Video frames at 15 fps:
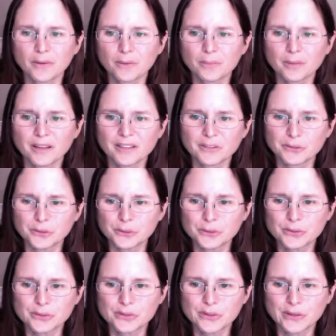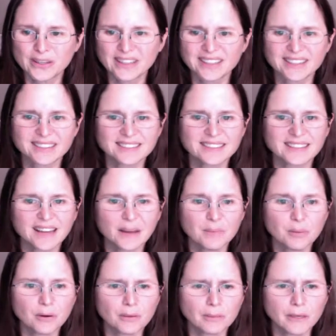pictures. Sorry, guys. I
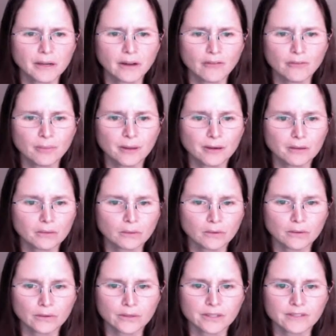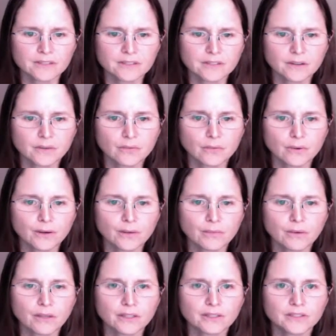put them in alphabetical order instead of what I
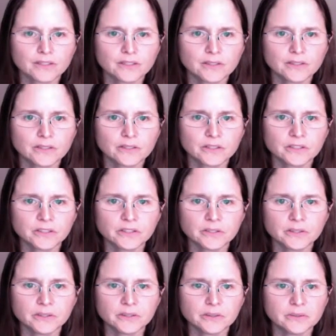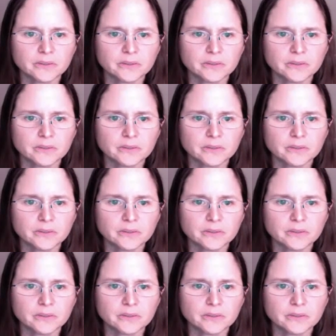wanted to do.